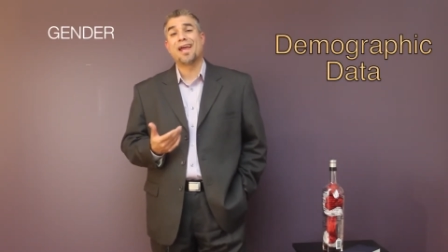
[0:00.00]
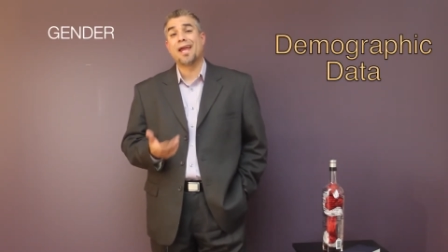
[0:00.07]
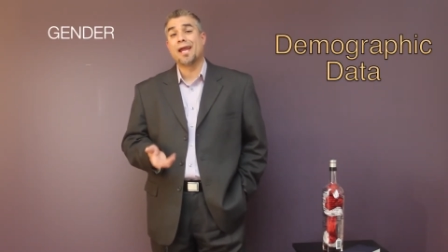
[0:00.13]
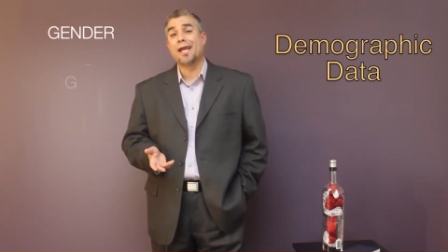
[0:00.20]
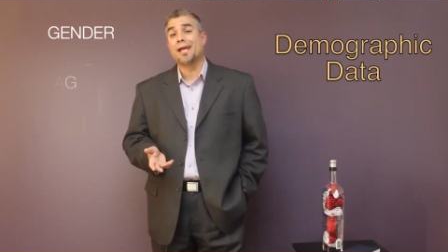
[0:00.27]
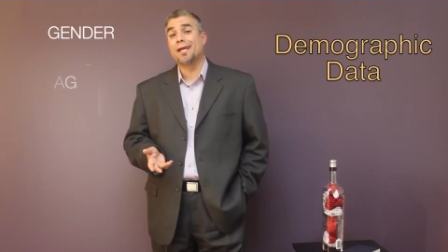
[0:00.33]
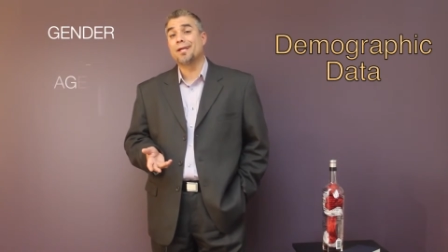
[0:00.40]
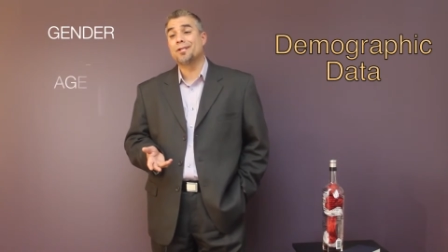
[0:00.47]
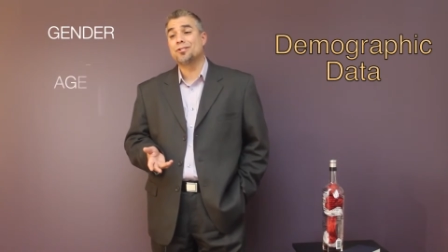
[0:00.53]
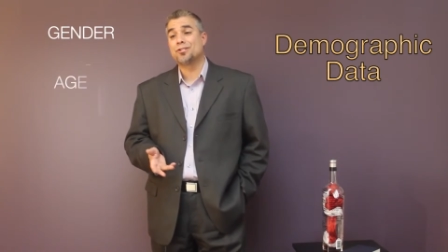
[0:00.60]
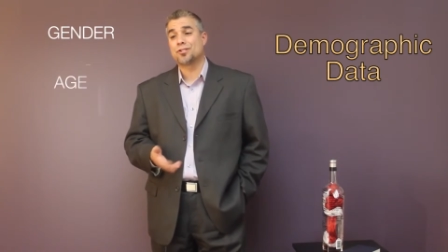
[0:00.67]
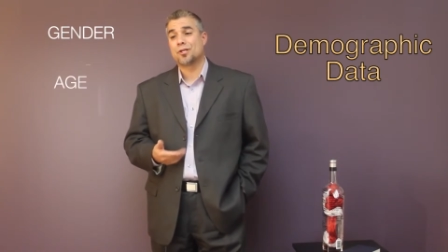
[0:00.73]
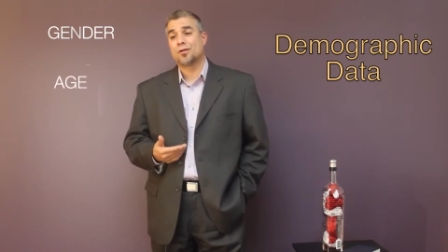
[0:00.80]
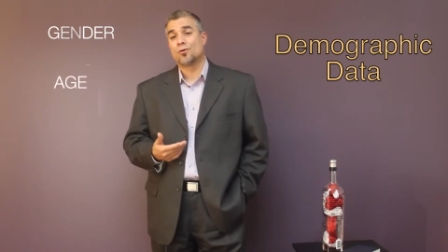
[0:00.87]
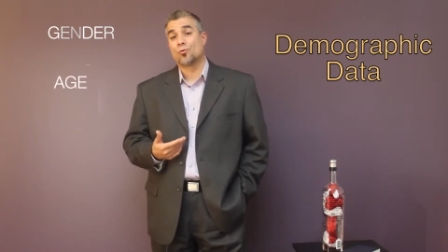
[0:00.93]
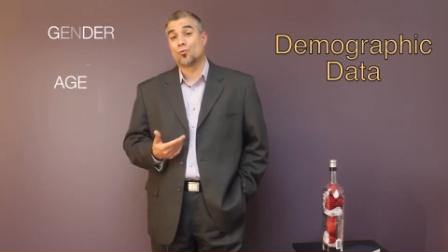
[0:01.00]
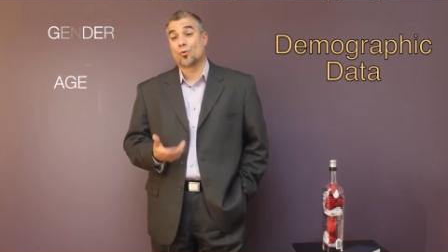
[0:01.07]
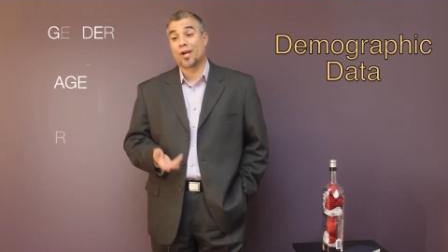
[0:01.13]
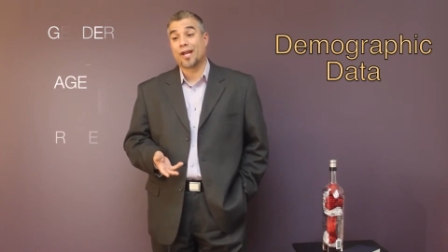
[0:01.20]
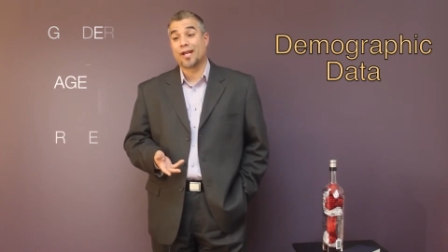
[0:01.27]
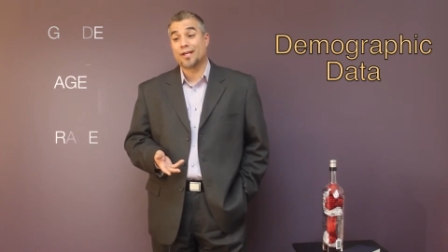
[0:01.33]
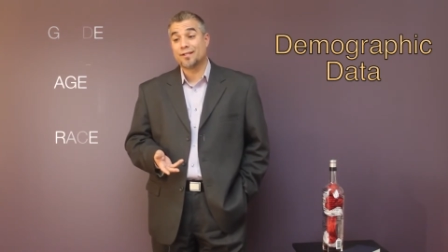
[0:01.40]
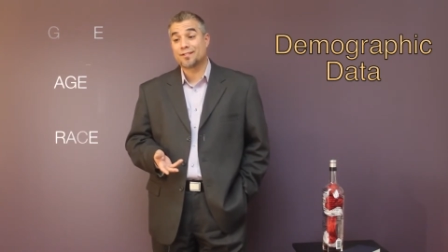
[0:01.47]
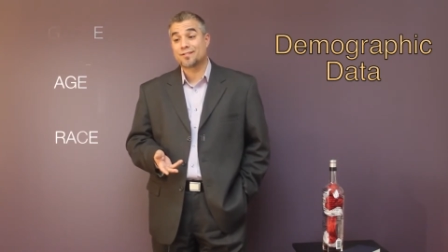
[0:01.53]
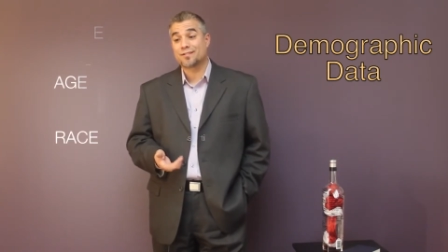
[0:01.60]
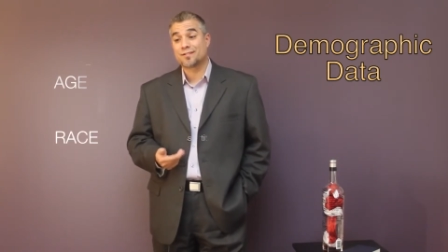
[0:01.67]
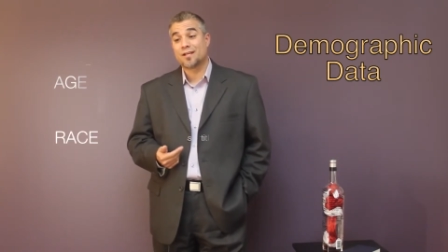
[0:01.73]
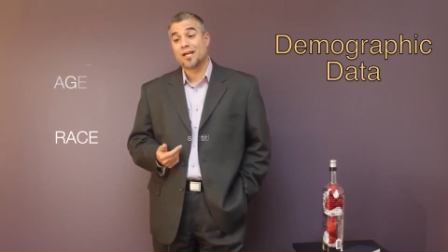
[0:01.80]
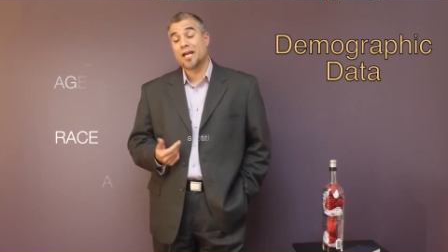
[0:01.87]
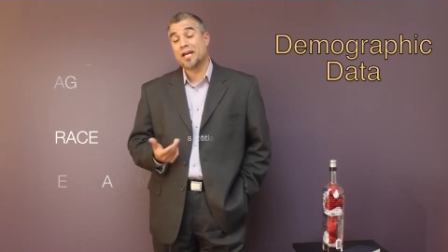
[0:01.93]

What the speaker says: age, race,